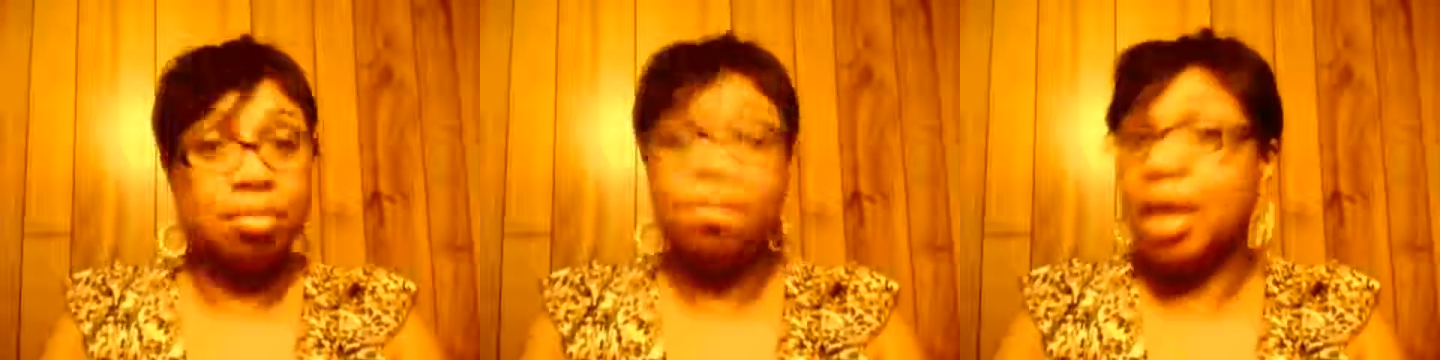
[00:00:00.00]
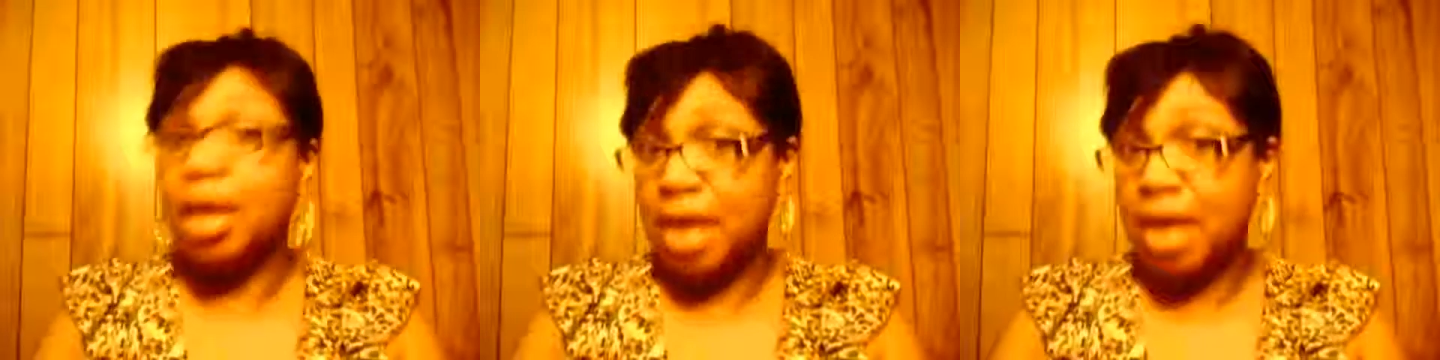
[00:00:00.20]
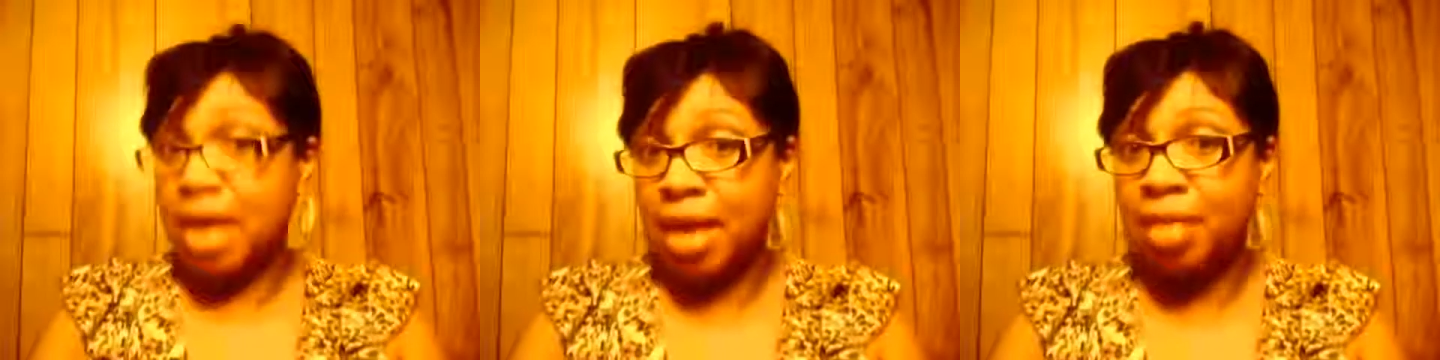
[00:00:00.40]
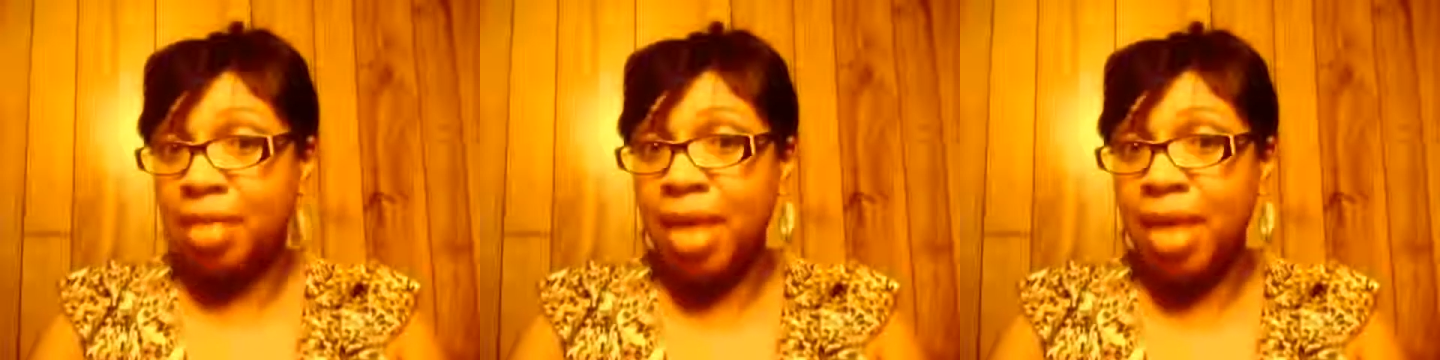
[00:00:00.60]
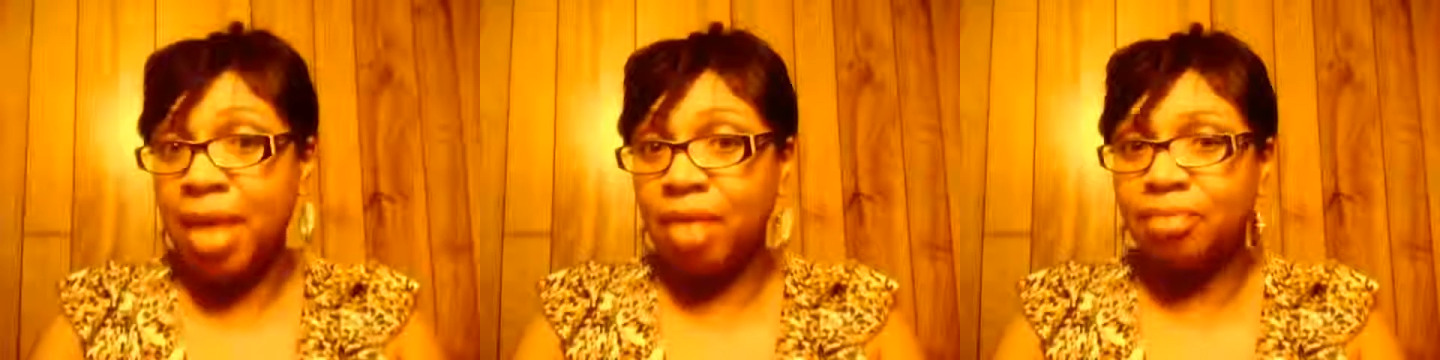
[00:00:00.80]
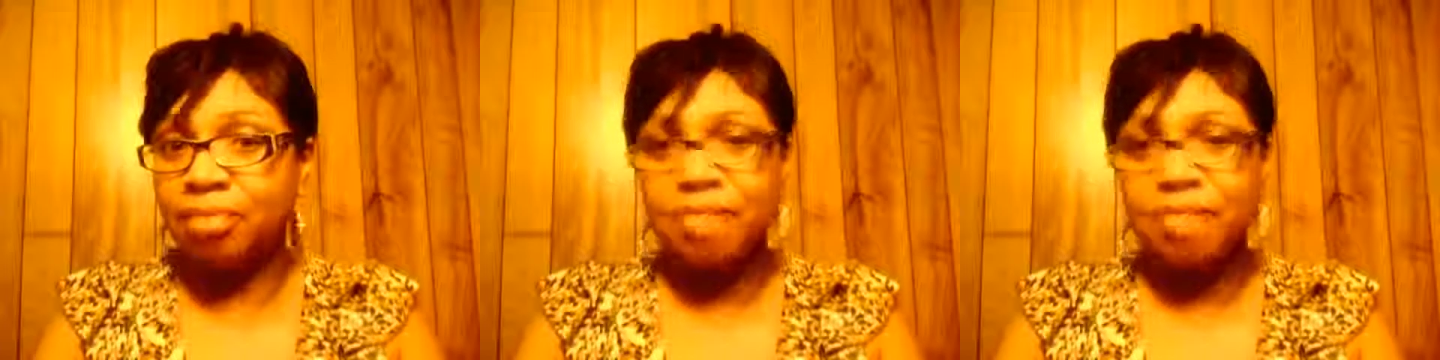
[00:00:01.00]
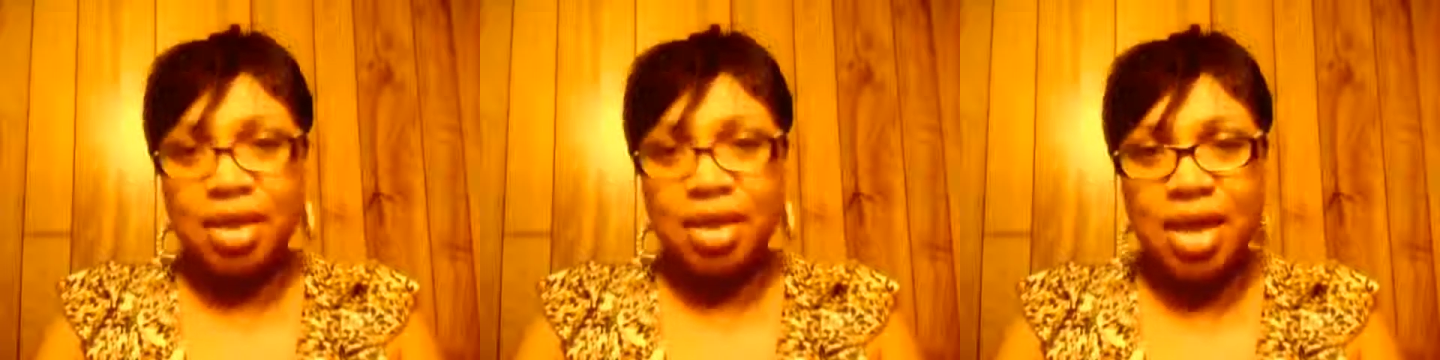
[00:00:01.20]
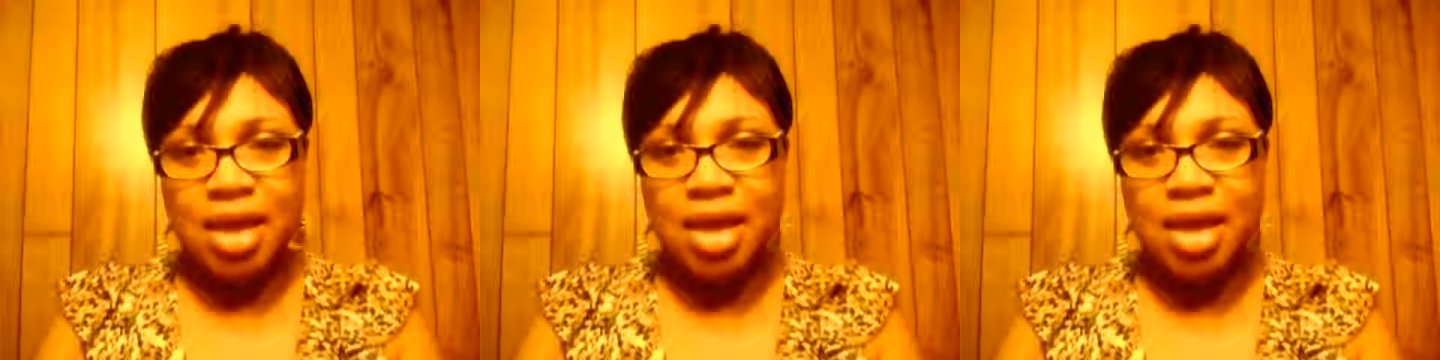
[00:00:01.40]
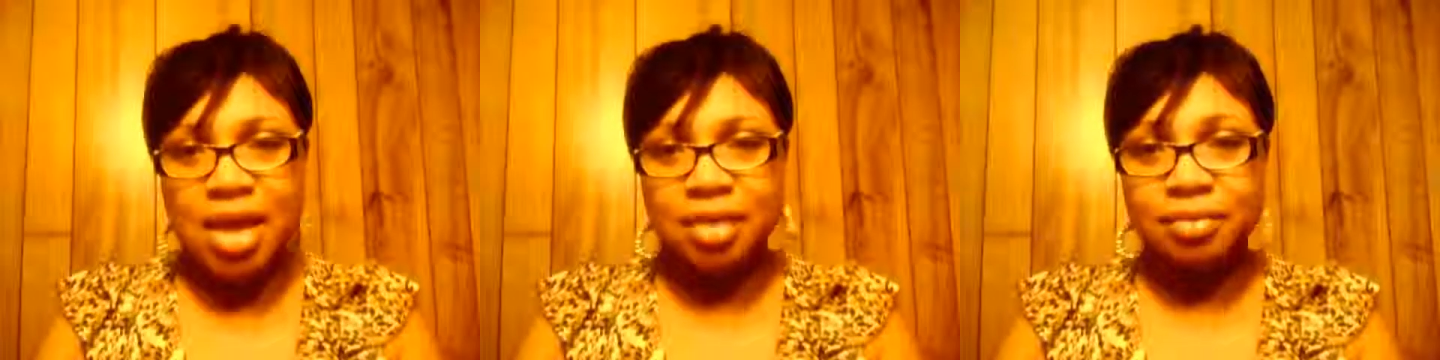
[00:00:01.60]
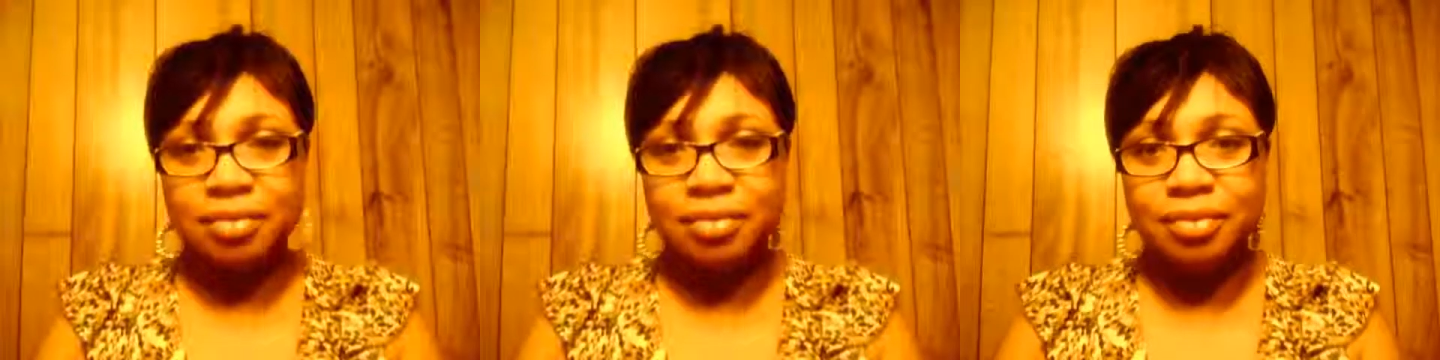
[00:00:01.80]
It can come out. It can.
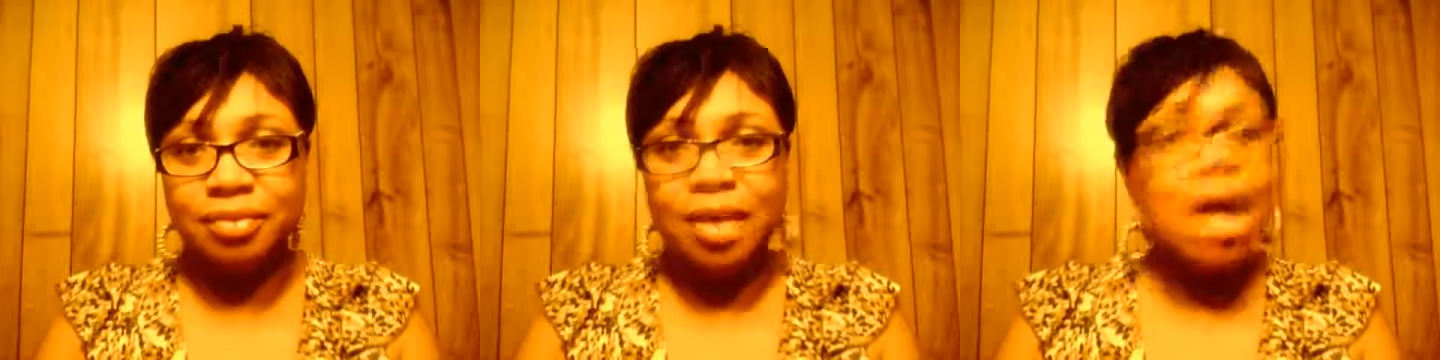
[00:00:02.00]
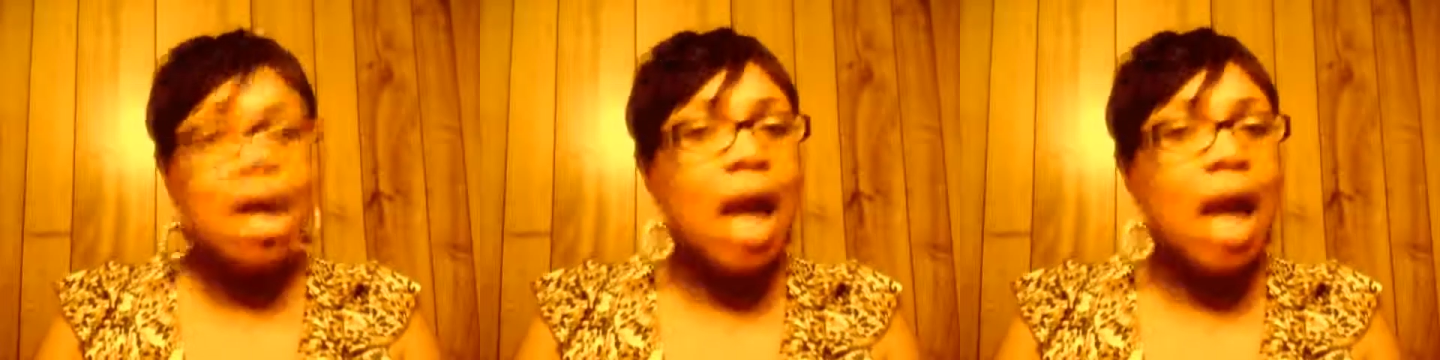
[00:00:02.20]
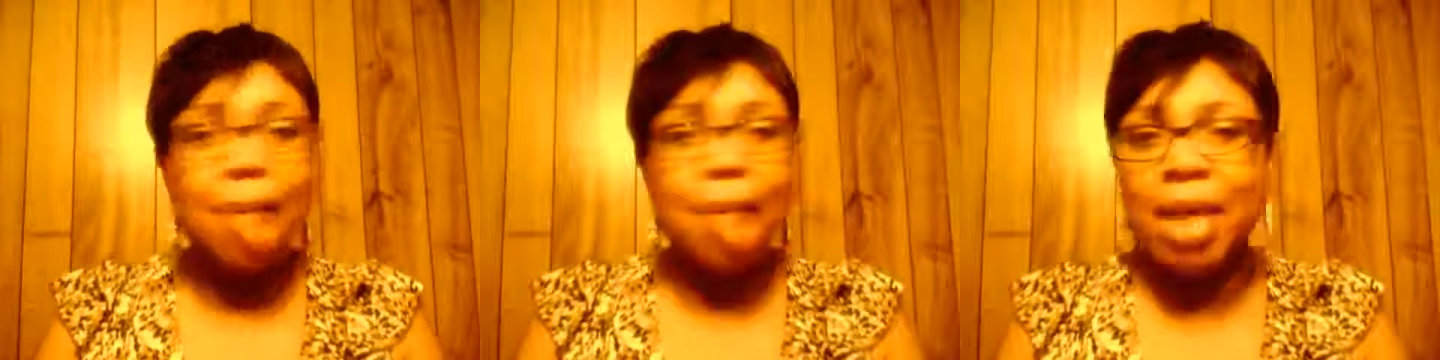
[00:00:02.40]
I